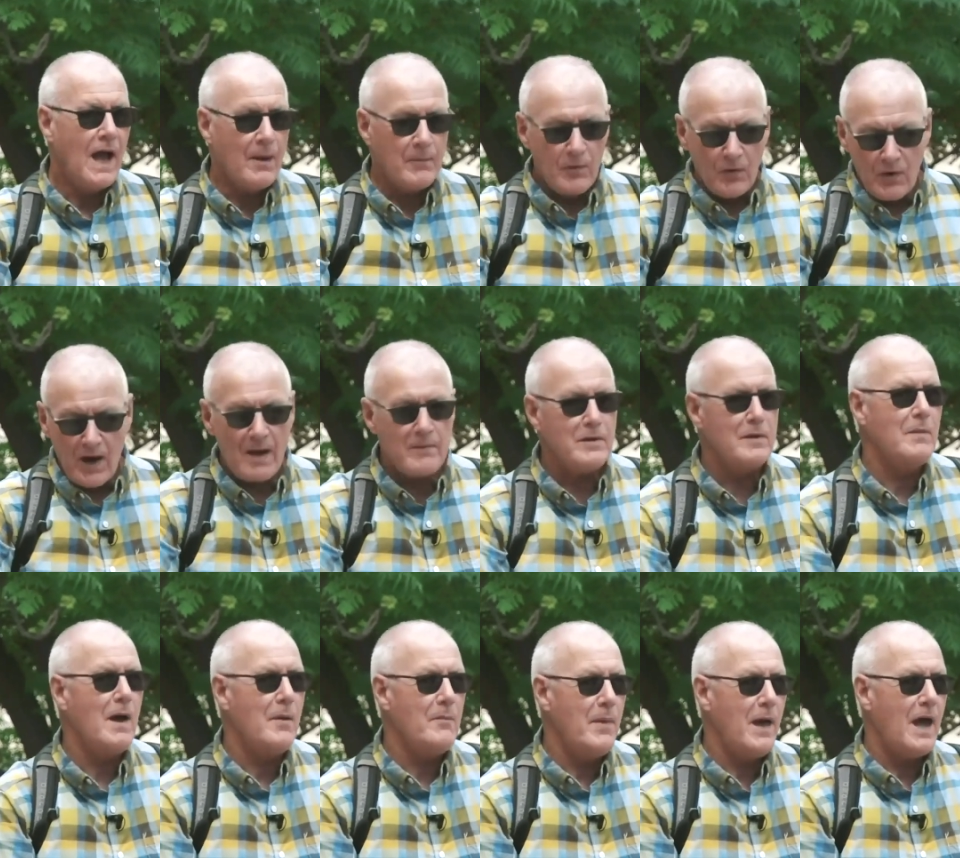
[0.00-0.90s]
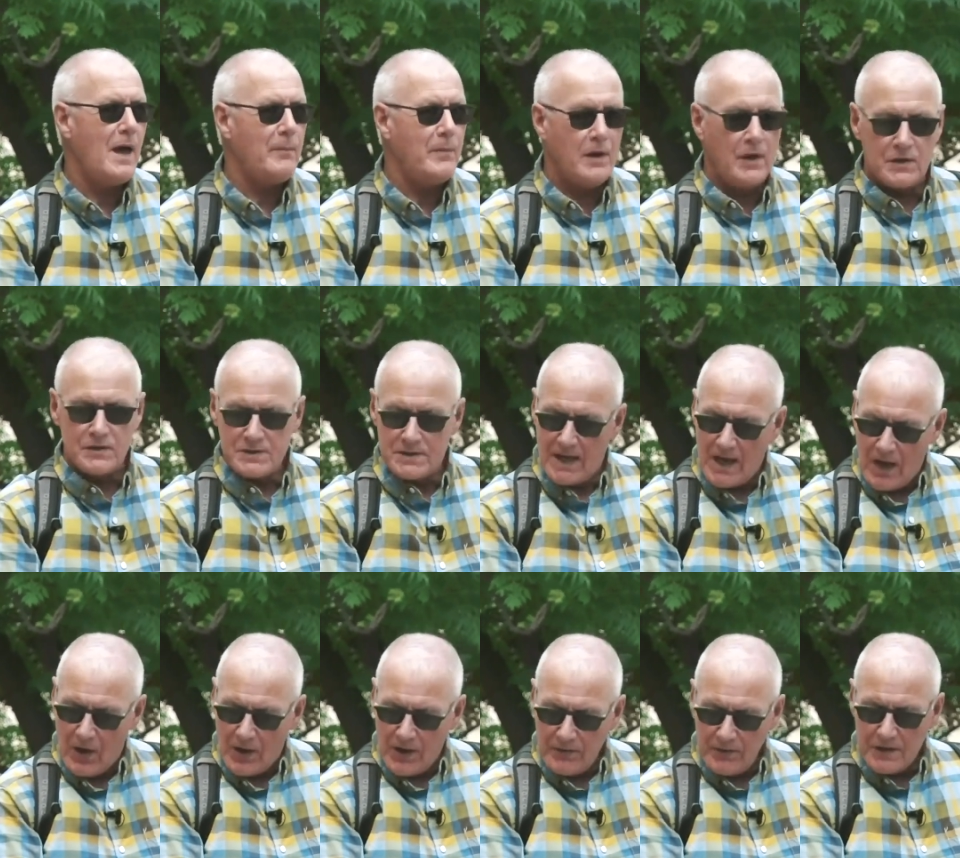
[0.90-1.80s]
I'm grabbing my mat because
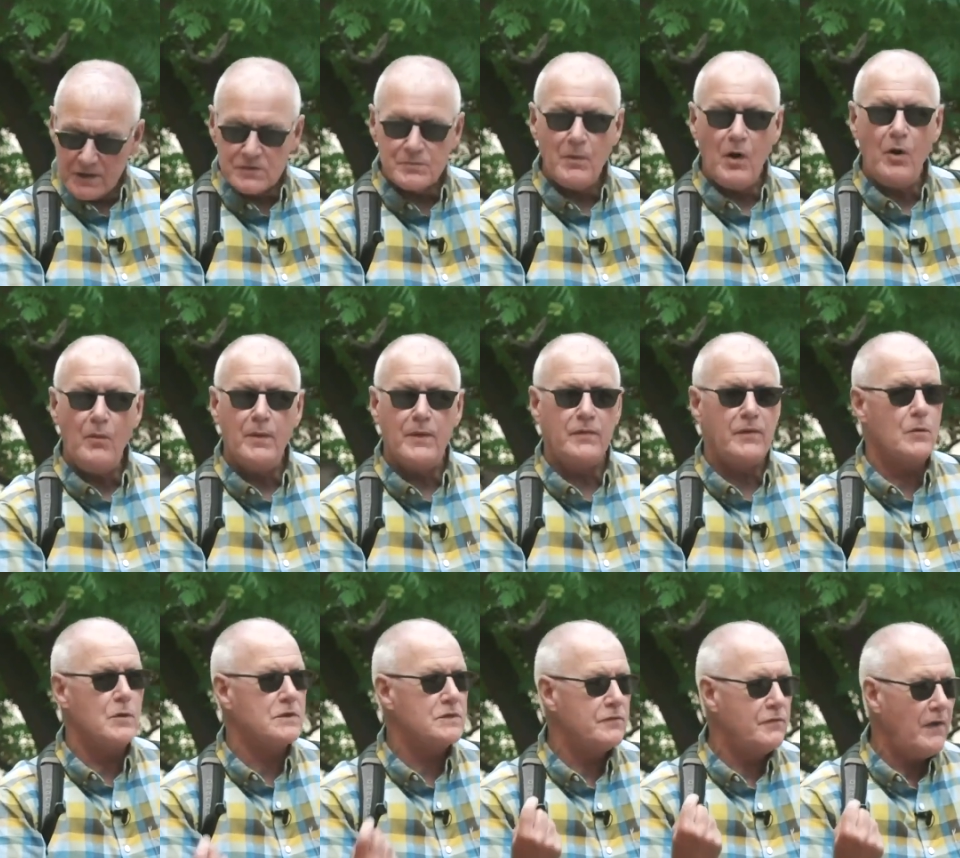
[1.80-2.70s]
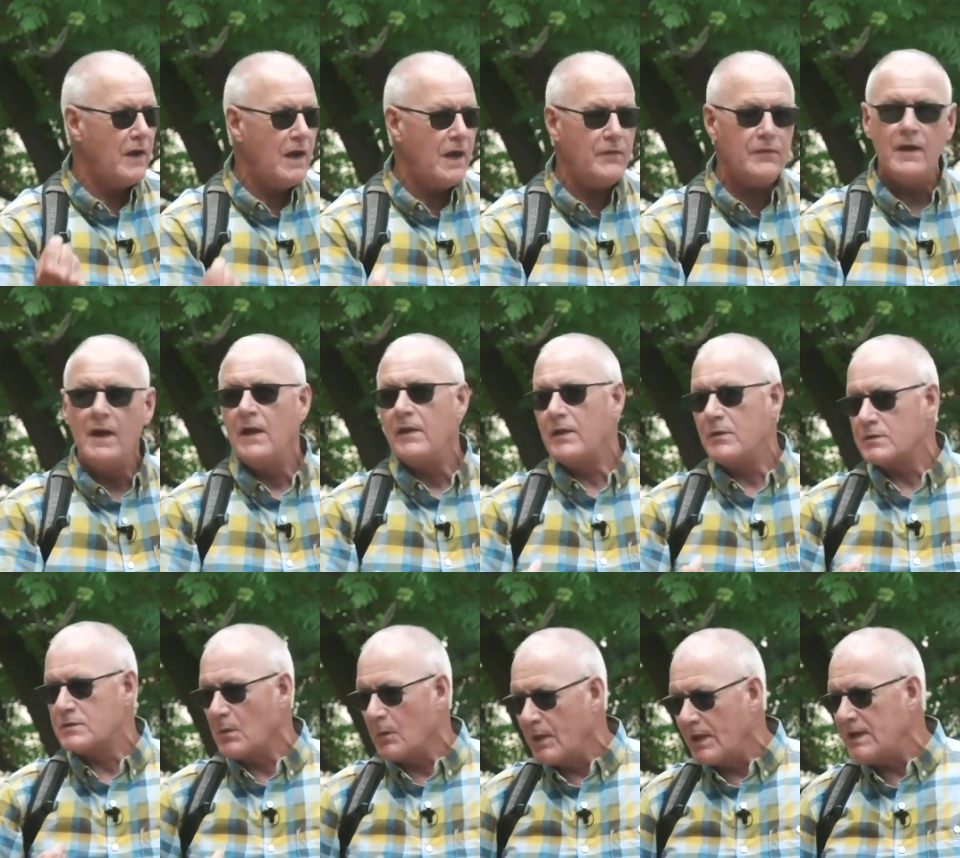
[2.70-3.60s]
now in this moment there was faith
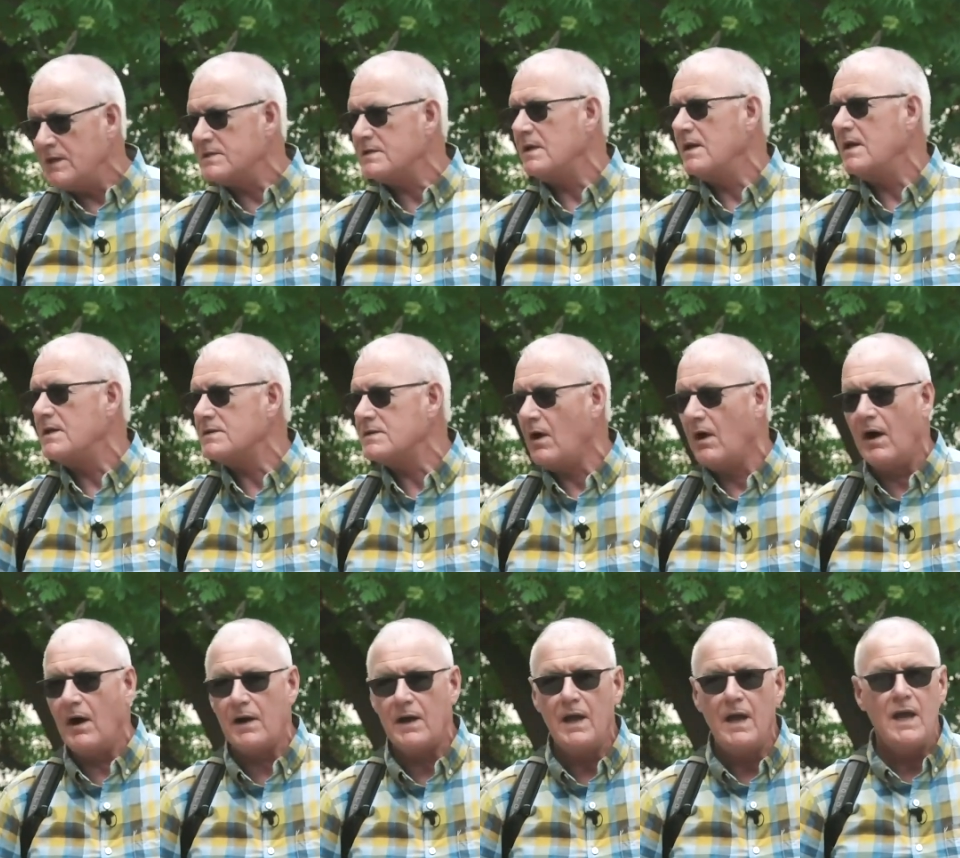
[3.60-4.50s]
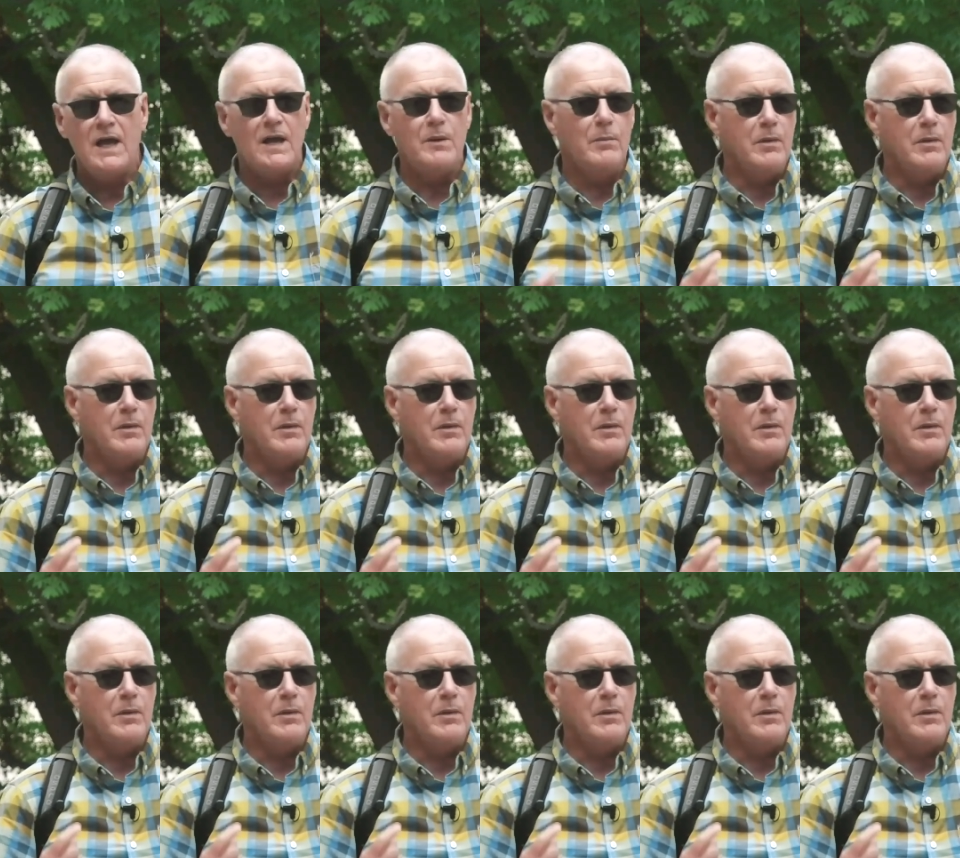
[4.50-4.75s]
that was released in his heart.